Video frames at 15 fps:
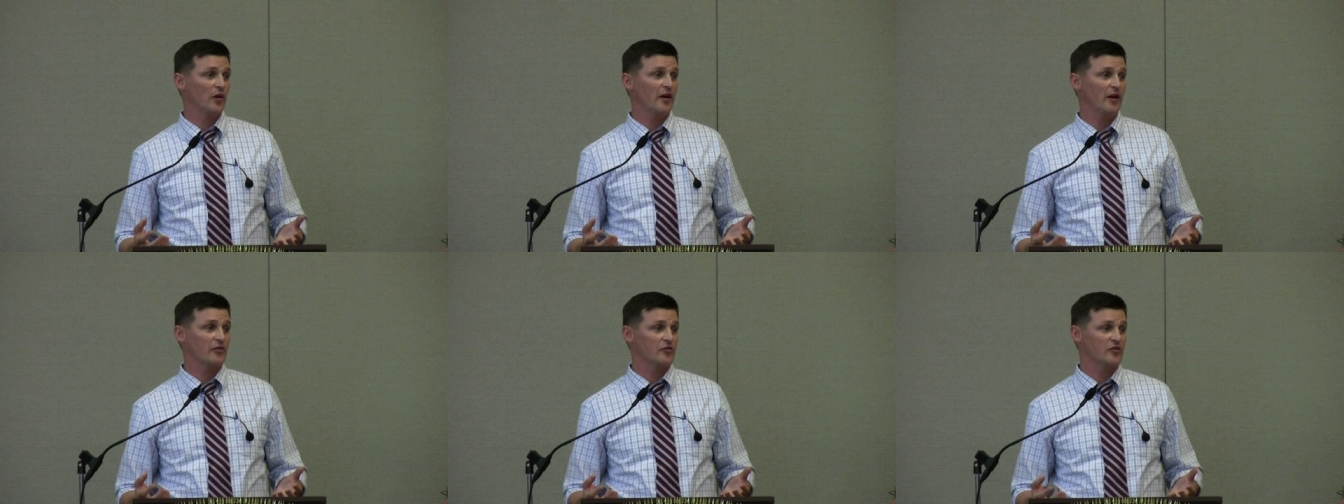
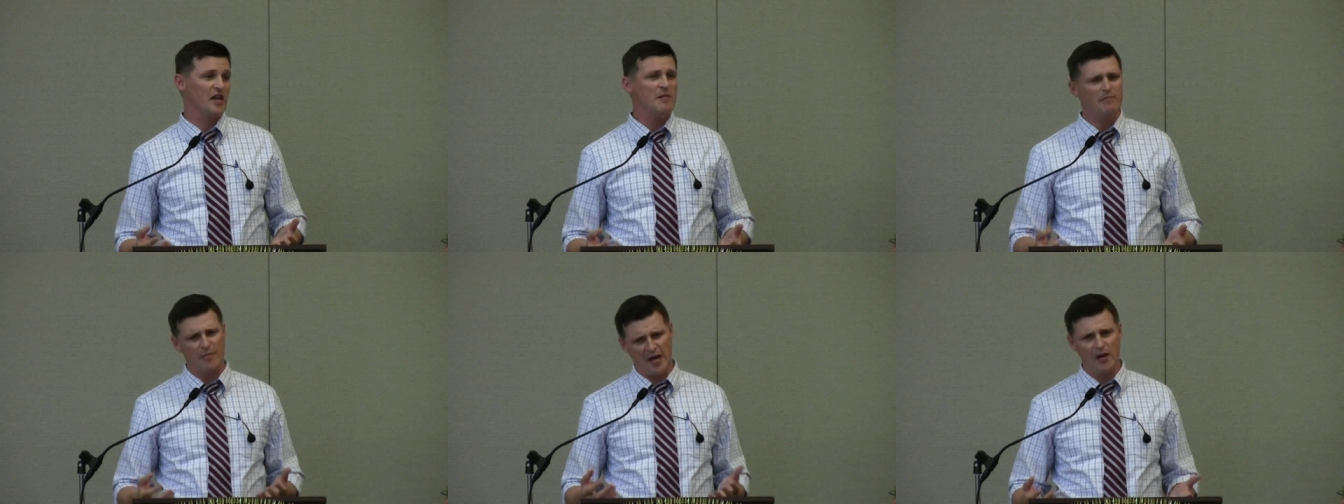Weyerhaeuser.
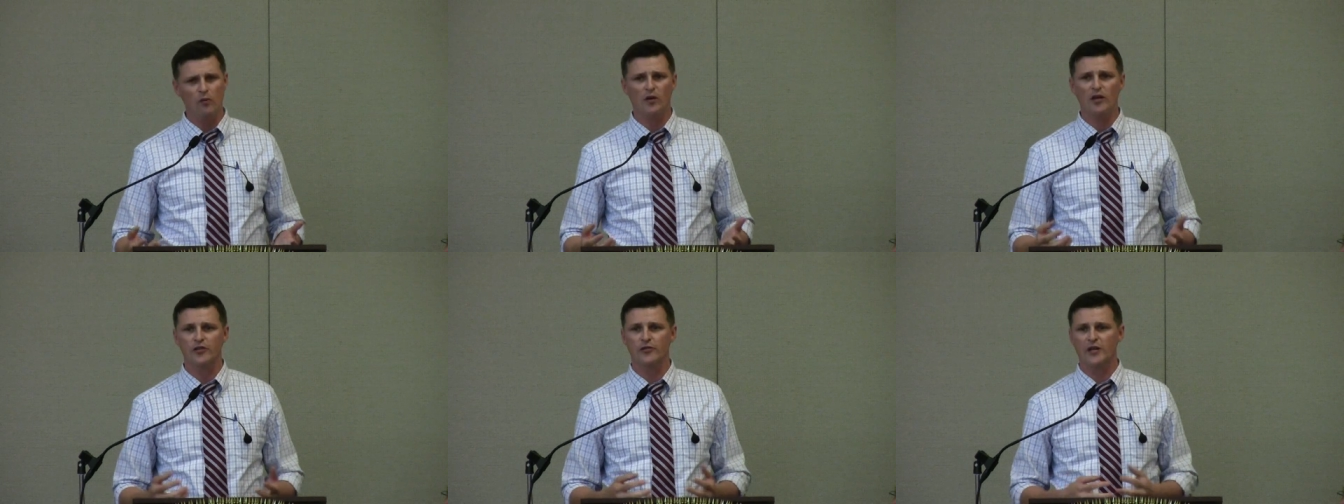They
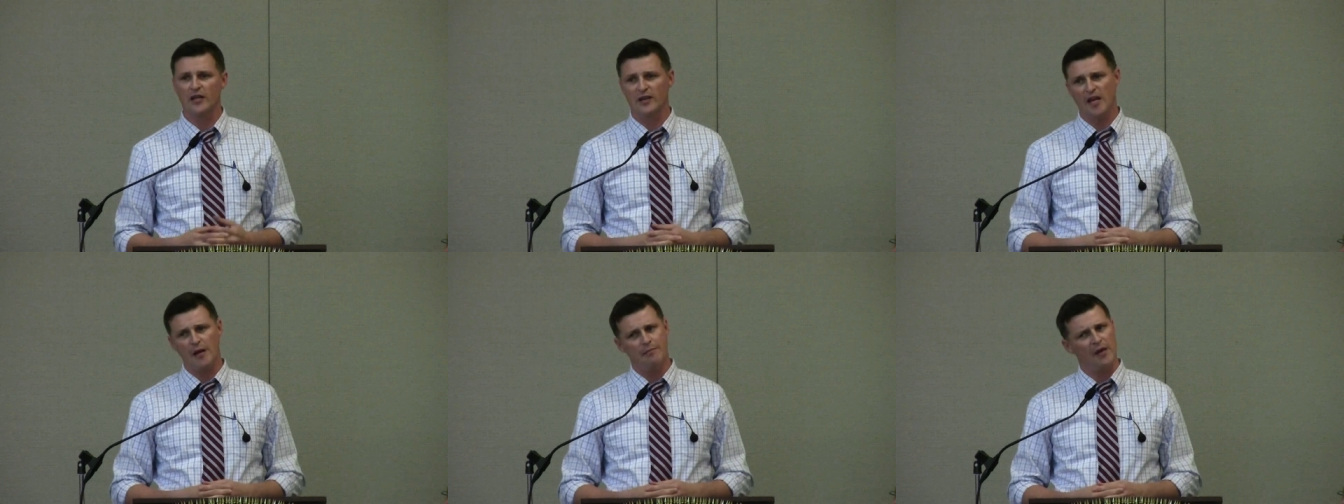may want to
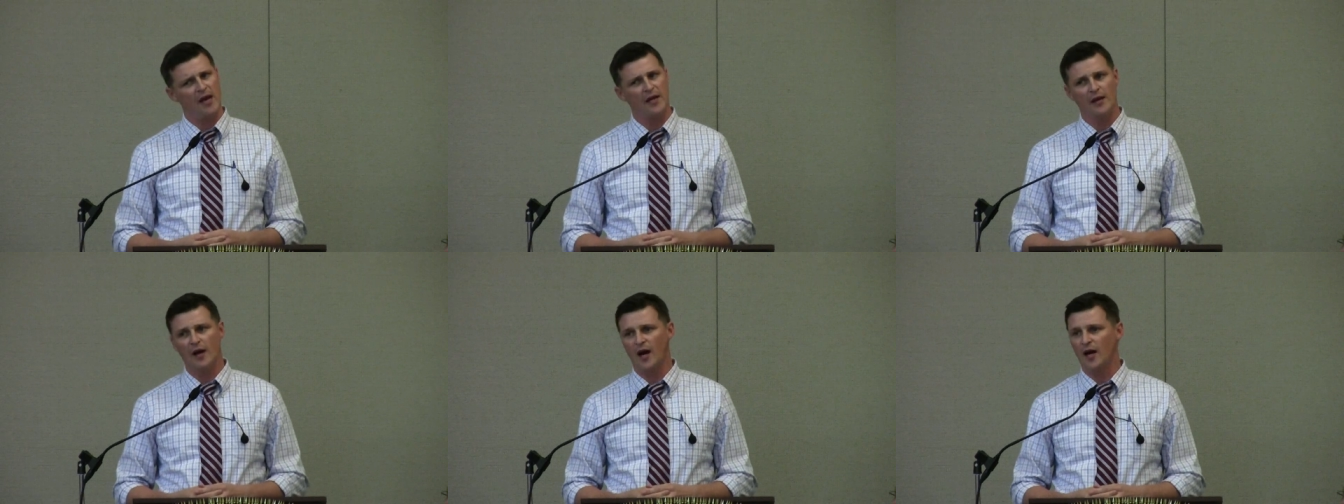treat it, they
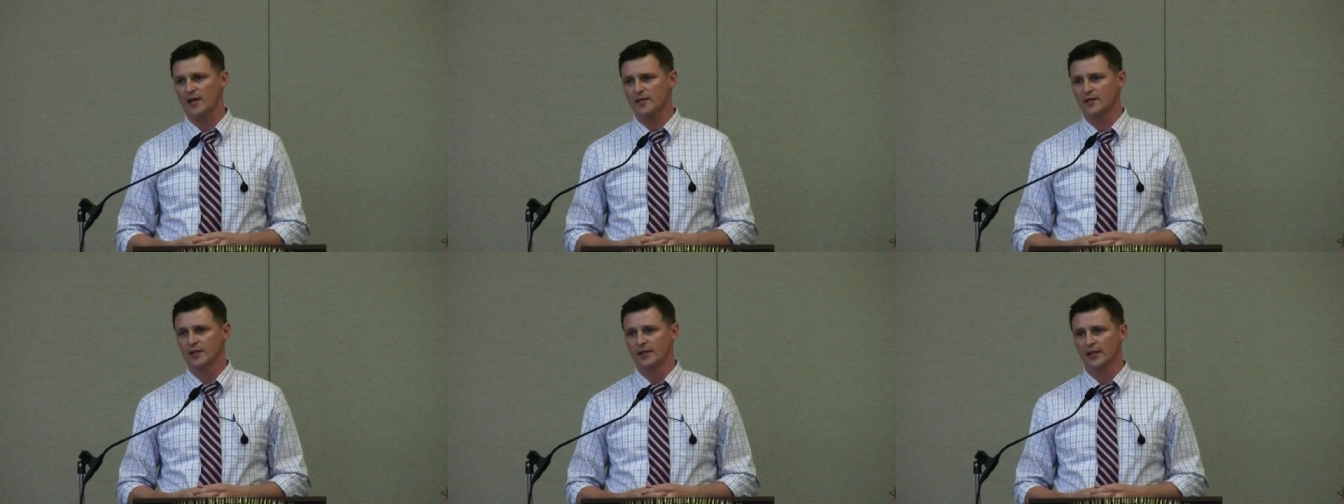may not.